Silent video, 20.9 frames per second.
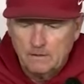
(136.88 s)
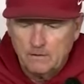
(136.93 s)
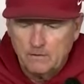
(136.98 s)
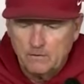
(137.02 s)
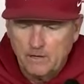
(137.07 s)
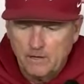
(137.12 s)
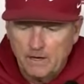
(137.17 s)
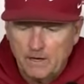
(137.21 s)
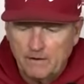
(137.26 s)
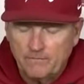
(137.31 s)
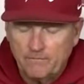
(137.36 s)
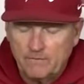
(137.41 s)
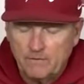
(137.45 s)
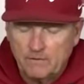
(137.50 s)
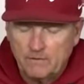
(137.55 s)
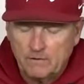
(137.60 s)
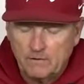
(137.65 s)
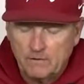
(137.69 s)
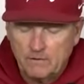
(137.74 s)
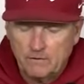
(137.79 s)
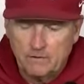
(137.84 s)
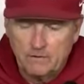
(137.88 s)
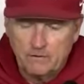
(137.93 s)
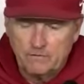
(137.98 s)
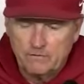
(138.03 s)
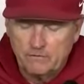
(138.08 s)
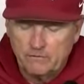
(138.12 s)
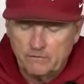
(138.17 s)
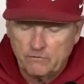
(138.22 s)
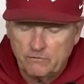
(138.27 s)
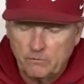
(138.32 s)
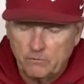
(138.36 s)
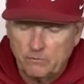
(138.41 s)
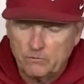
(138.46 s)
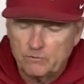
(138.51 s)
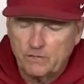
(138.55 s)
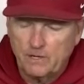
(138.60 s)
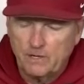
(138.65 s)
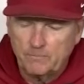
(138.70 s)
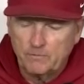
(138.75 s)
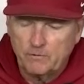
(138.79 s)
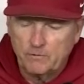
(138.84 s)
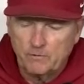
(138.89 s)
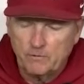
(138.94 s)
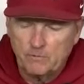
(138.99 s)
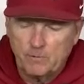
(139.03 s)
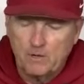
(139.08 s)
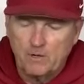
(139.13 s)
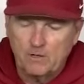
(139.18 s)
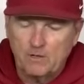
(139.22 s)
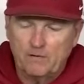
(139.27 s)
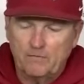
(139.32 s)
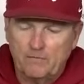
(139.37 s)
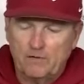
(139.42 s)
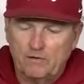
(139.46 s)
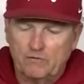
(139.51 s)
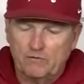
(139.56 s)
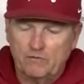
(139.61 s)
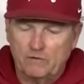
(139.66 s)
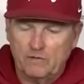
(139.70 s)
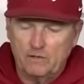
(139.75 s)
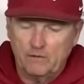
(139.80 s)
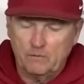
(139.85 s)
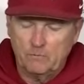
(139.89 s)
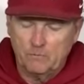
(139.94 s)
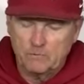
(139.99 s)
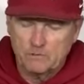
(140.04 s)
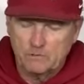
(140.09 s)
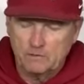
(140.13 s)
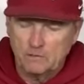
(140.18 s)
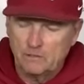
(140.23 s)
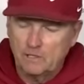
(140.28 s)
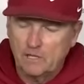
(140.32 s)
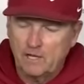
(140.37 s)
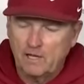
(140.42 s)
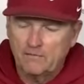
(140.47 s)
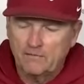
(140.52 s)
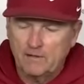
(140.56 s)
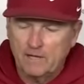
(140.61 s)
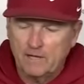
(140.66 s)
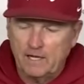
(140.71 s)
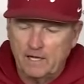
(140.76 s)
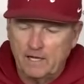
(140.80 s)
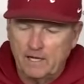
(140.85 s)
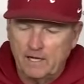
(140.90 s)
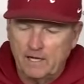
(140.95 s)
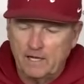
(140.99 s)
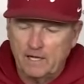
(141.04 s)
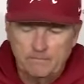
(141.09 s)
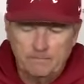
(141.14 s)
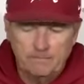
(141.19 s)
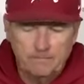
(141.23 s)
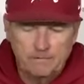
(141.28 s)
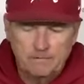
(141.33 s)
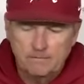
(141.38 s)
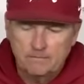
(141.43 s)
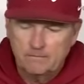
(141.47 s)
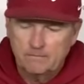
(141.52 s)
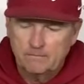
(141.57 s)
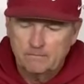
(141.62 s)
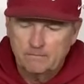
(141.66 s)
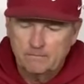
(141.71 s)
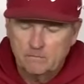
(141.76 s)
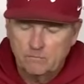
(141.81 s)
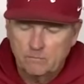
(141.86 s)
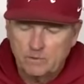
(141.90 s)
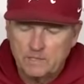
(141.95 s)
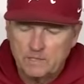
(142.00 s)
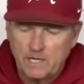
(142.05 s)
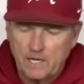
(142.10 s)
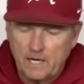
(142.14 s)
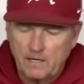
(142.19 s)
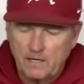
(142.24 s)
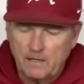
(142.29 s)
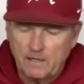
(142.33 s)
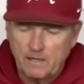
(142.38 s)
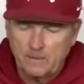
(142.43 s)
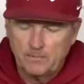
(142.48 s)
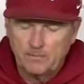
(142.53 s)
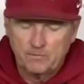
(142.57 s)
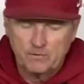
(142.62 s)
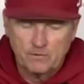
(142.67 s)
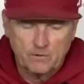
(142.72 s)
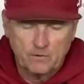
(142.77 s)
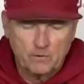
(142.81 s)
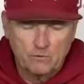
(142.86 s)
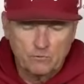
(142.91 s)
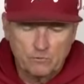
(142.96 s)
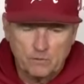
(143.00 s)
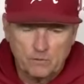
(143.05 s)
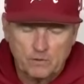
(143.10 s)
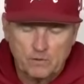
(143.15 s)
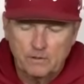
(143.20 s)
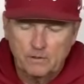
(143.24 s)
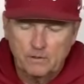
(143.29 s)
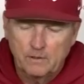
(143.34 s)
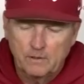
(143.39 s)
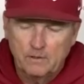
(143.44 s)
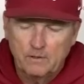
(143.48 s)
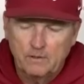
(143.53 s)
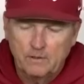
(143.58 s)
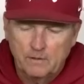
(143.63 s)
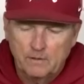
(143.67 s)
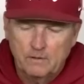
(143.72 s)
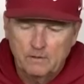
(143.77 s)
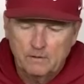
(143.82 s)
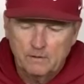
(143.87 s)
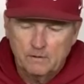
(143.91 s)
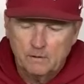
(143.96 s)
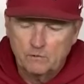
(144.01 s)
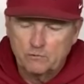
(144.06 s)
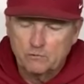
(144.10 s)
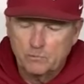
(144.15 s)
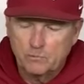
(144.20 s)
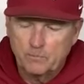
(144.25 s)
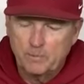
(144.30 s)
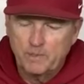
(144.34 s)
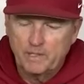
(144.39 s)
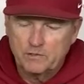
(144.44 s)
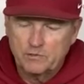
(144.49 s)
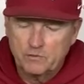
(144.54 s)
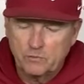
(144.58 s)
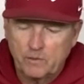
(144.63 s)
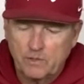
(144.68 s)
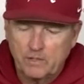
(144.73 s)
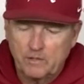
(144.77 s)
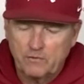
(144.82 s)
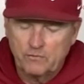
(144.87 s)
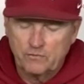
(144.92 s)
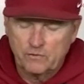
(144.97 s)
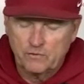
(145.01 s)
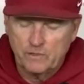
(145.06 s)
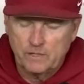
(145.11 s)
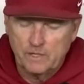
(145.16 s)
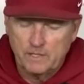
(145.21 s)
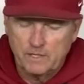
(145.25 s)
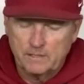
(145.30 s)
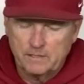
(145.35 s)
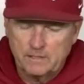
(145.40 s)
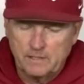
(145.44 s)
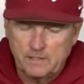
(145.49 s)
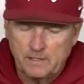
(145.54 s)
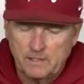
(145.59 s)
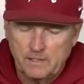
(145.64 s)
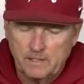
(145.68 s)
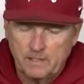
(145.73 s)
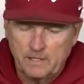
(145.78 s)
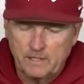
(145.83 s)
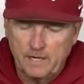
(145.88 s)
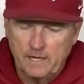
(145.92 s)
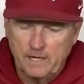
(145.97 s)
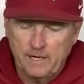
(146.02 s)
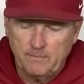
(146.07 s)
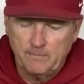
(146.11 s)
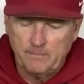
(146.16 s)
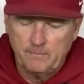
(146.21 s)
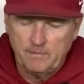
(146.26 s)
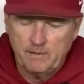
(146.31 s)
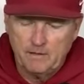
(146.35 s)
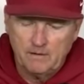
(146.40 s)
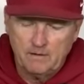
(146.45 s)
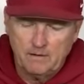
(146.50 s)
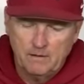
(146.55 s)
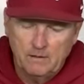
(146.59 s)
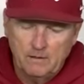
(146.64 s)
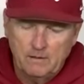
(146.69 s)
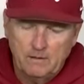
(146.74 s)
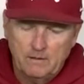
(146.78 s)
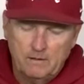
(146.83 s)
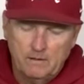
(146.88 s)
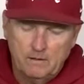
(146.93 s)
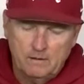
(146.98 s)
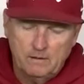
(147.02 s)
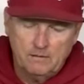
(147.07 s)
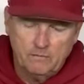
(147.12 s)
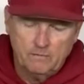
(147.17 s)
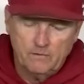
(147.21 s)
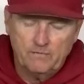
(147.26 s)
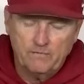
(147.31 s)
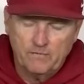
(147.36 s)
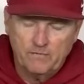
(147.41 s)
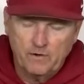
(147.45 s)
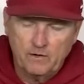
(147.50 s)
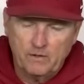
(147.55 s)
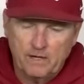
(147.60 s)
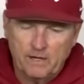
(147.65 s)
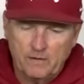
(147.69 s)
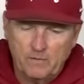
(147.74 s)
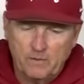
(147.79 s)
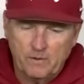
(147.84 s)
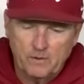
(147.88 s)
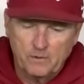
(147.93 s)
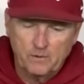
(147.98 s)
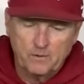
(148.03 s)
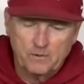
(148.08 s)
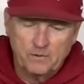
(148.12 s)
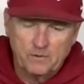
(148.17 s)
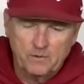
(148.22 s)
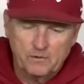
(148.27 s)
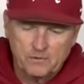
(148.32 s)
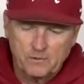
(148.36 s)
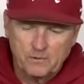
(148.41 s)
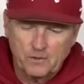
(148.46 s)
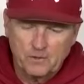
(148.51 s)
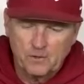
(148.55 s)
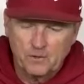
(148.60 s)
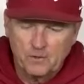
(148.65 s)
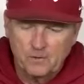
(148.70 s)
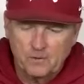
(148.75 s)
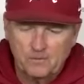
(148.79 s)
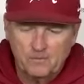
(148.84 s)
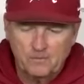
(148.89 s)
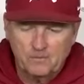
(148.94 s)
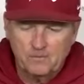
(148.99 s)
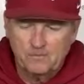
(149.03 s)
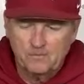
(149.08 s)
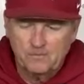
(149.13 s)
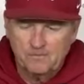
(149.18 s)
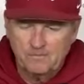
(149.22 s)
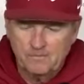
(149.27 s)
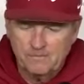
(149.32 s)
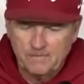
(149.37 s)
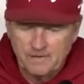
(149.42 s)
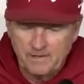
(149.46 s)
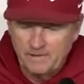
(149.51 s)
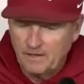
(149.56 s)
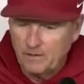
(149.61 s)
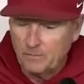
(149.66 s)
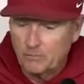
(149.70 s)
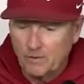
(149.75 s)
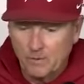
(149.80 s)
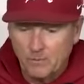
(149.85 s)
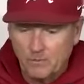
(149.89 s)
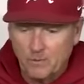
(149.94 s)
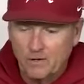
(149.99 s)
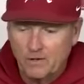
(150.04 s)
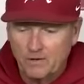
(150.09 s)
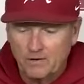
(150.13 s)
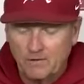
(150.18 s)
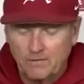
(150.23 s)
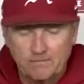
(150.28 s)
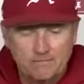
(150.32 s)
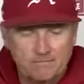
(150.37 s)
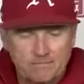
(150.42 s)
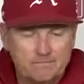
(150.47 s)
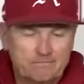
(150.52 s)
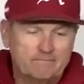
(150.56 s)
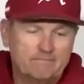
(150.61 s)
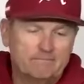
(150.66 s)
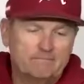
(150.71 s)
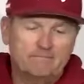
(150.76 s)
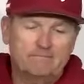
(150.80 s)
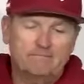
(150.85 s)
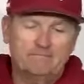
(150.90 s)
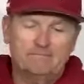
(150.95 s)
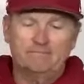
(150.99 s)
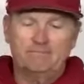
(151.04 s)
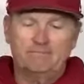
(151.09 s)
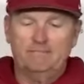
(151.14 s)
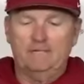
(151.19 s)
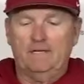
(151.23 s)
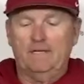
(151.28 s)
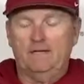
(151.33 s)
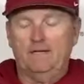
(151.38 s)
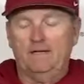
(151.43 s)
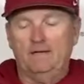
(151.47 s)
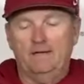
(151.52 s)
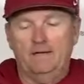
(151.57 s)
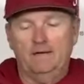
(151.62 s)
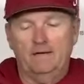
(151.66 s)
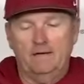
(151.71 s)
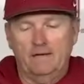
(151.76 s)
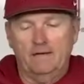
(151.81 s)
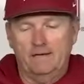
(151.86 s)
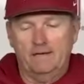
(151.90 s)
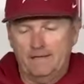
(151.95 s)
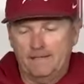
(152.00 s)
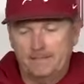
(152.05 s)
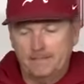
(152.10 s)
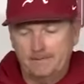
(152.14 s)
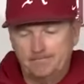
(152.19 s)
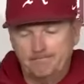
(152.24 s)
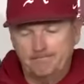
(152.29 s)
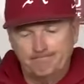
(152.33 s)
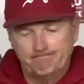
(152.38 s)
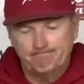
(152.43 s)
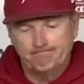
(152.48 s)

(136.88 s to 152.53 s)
you know, the outfield or the, the shortstop threw the ball obviously that was a little offline, and we tied it up. So those were those were big swings for us in, in a game that we felt like we were in control and then we weren't. And, uh,